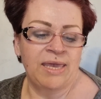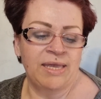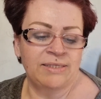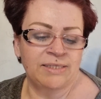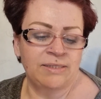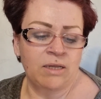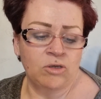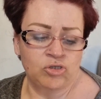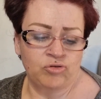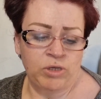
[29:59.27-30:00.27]
It's a
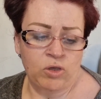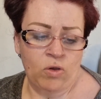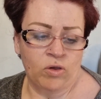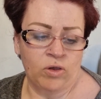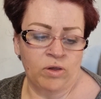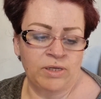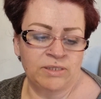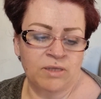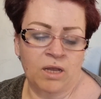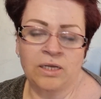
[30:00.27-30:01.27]
luxury yogurt and
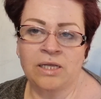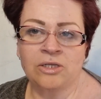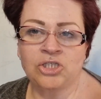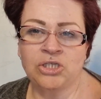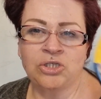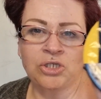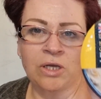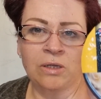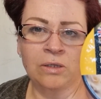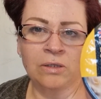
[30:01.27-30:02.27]
it's honey and
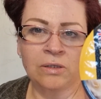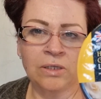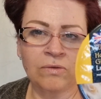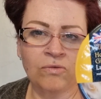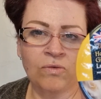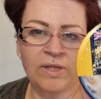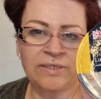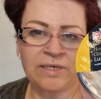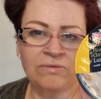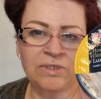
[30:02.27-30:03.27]
ginger. I thought that
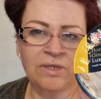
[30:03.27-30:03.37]
sounded